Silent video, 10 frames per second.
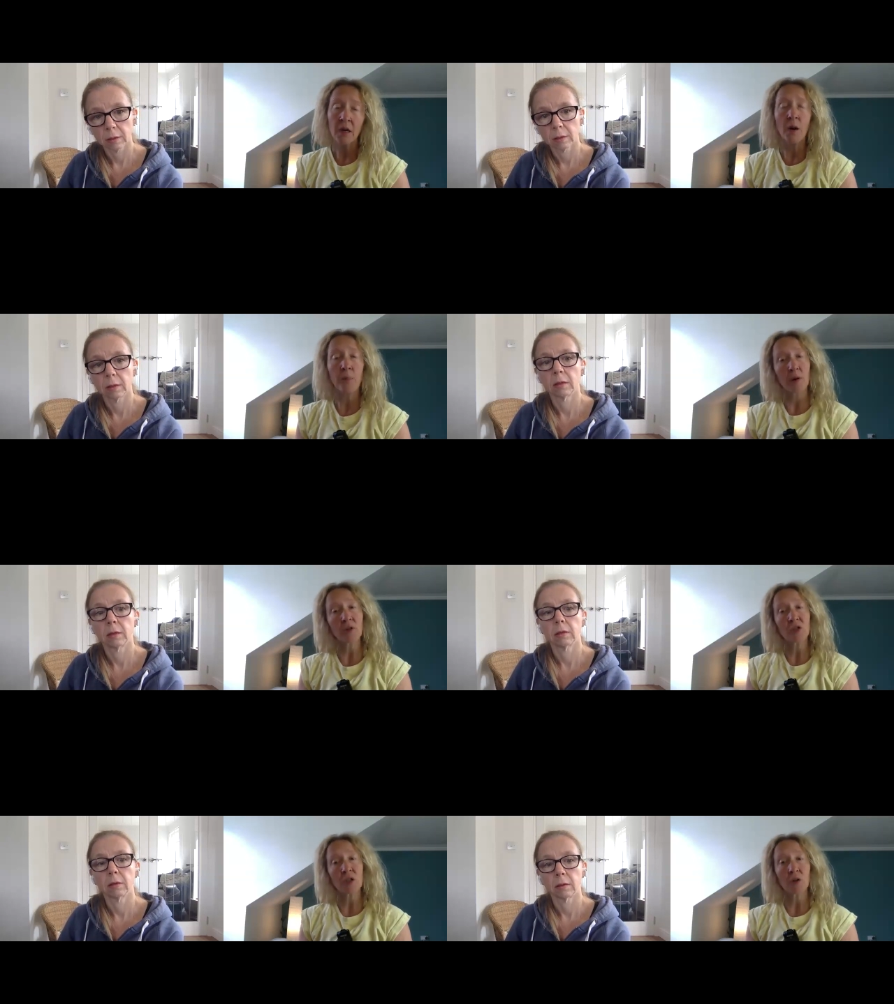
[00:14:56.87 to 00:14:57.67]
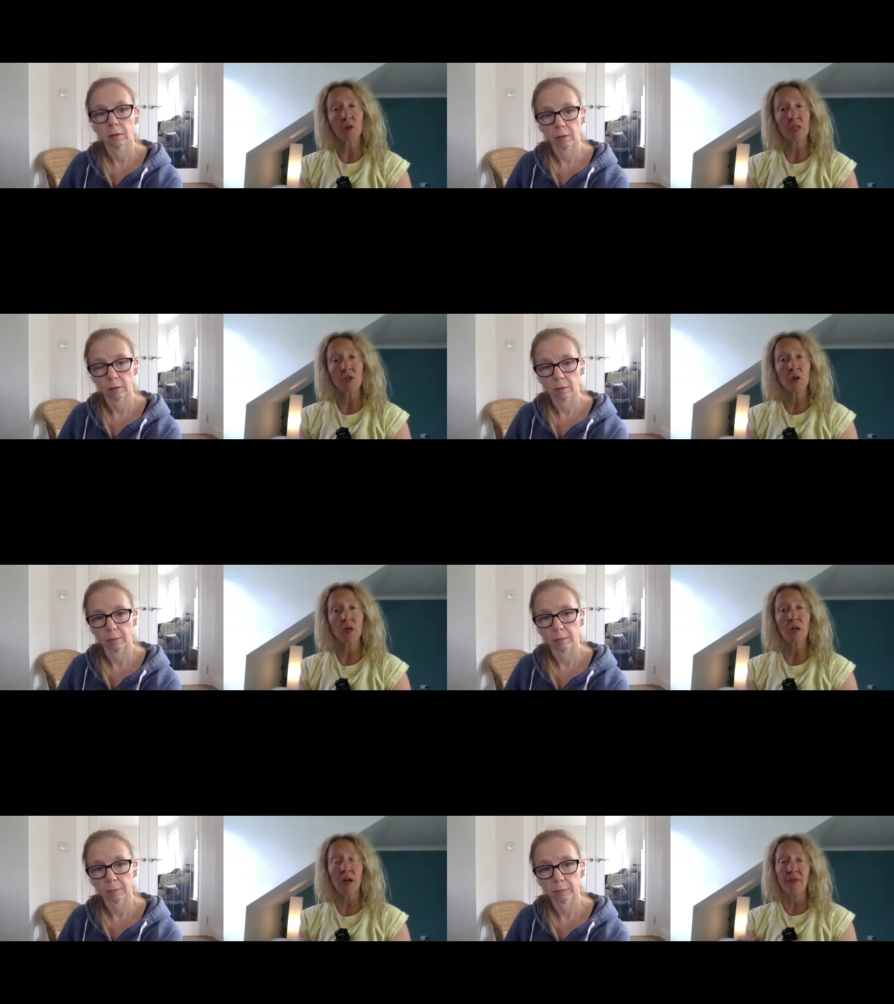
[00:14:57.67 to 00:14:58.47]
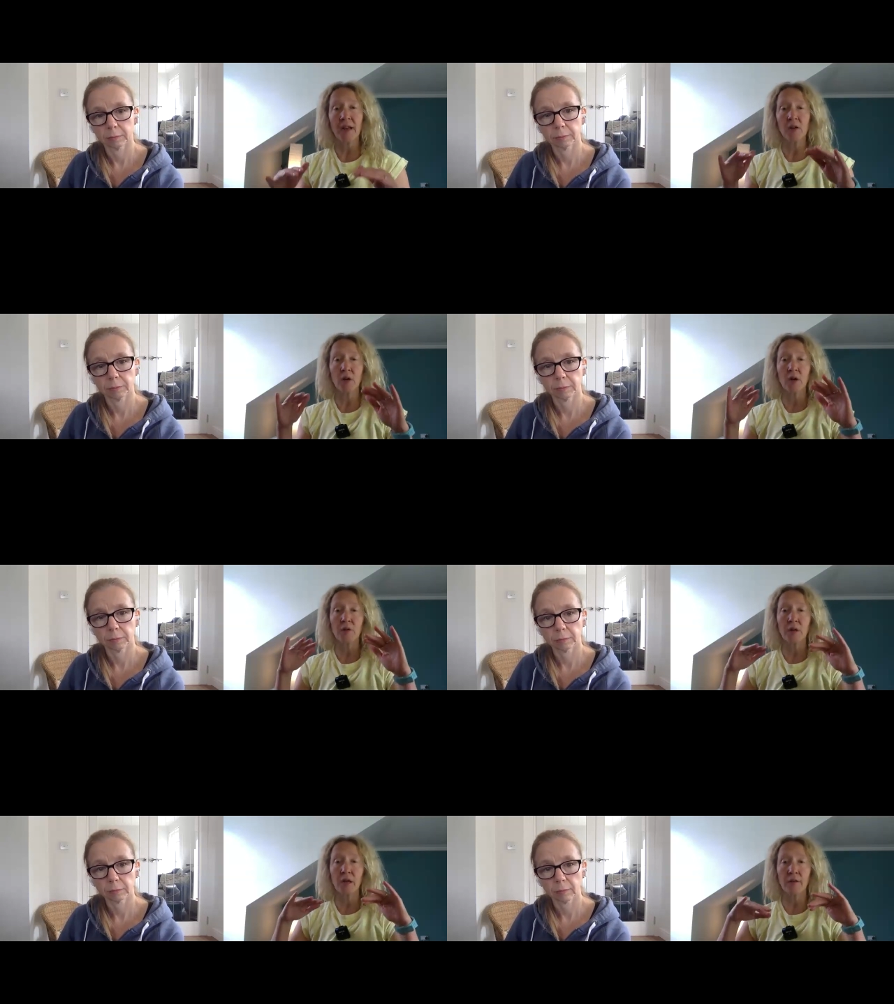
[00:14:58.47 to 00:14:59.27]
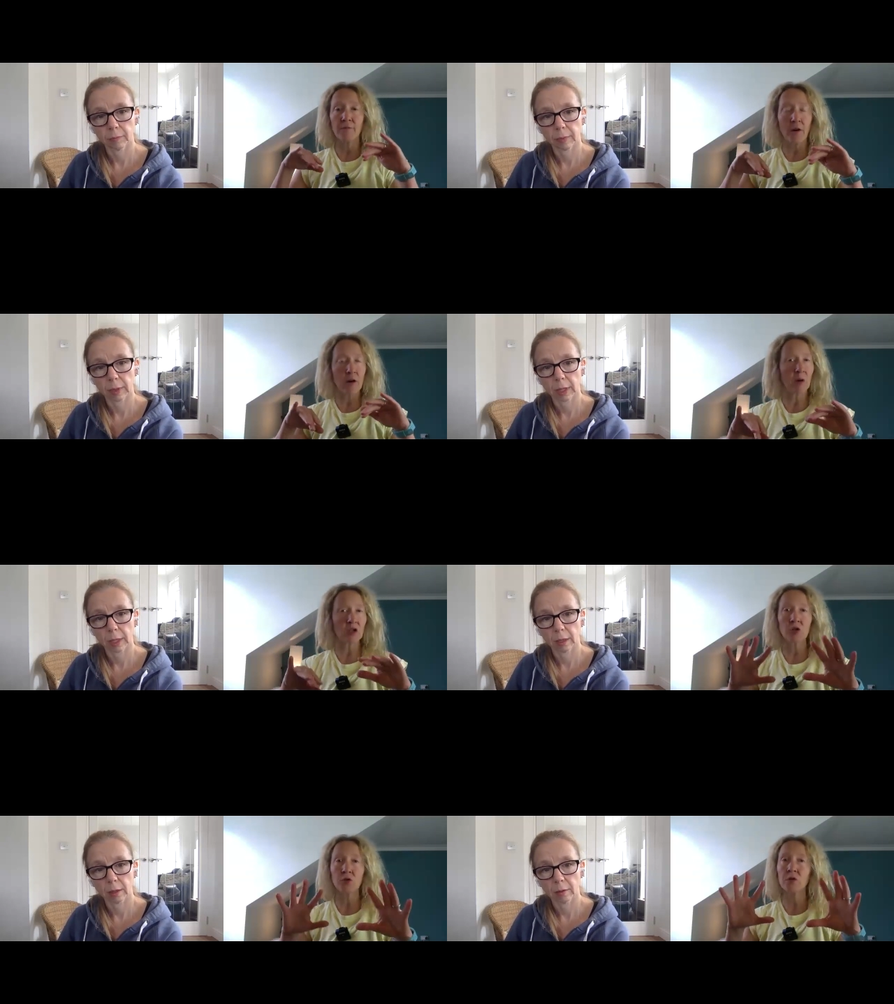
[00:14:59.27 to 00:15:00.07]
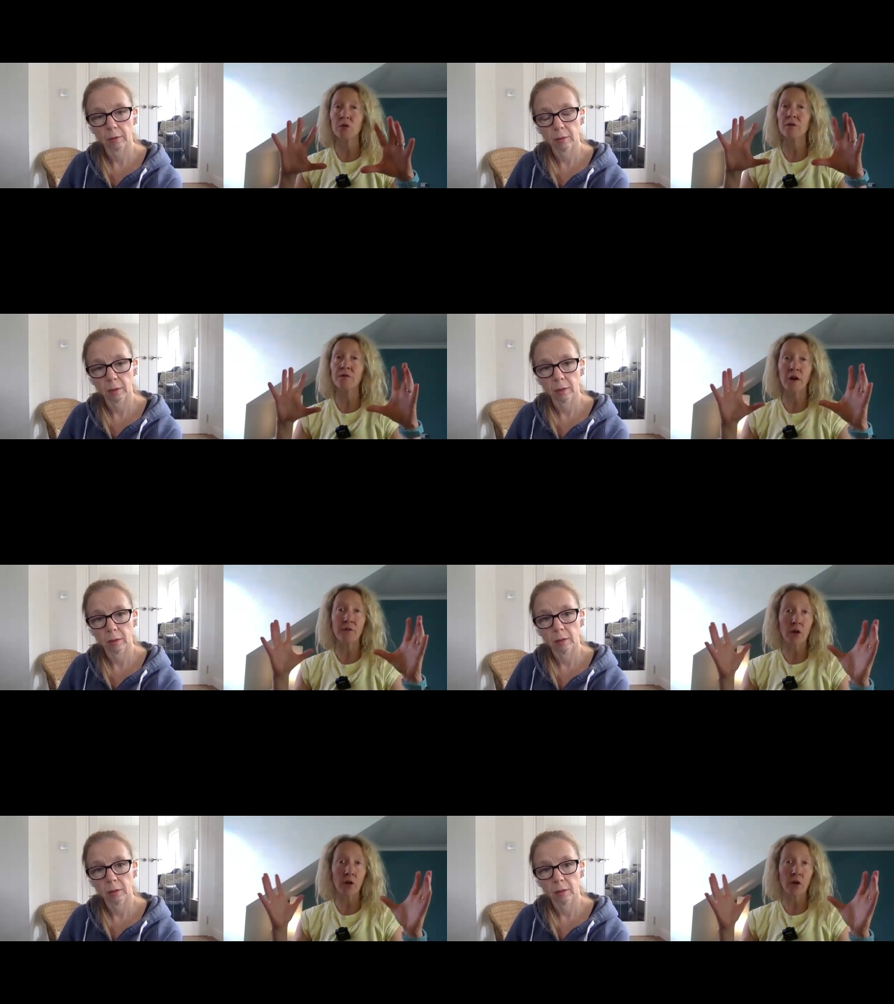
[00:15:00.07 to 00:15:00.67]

Speaker 1: approach to yoga nidra and they look at it very much through the five